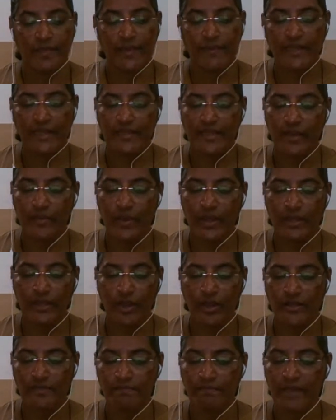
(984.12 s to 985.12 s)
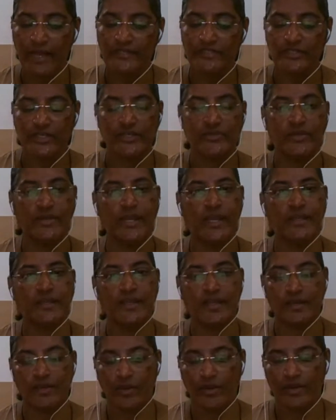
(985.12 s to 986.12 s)
Maybe they were not much
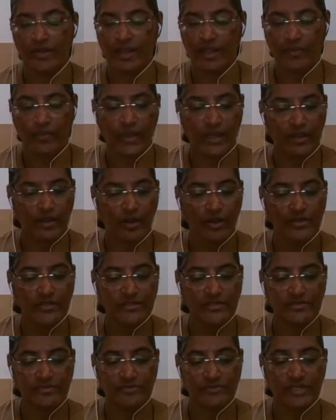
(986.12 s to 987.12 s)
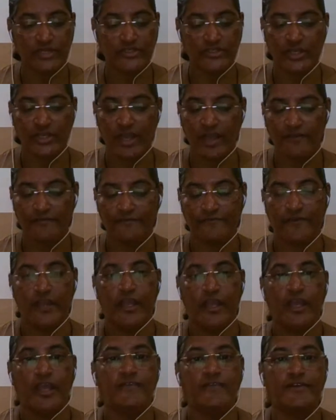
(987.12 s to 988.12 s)
educated or they were not rich enough
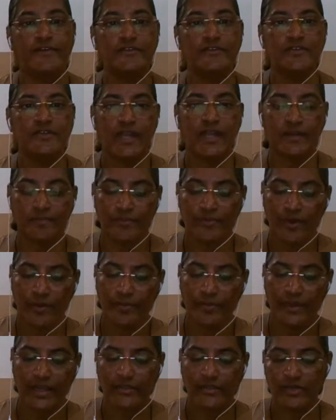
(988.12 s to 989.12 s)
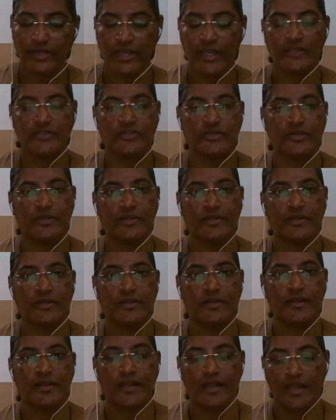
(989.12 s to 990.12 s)
even to get proper education,
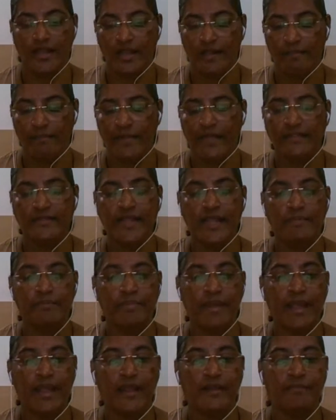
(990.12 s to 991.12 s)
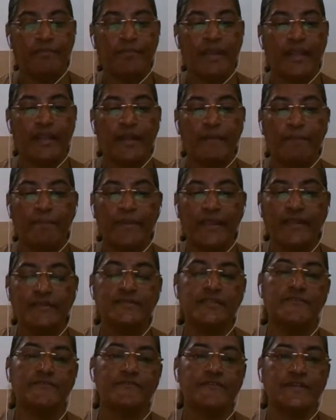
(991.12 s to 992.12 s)
but that had made a
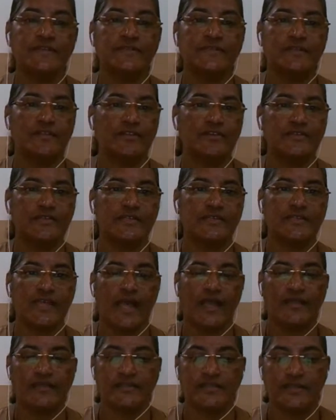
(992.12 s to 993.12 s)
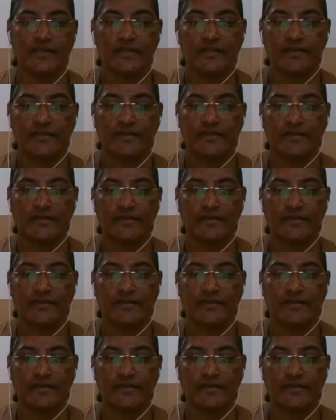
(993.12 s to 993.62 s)
big difference in the society.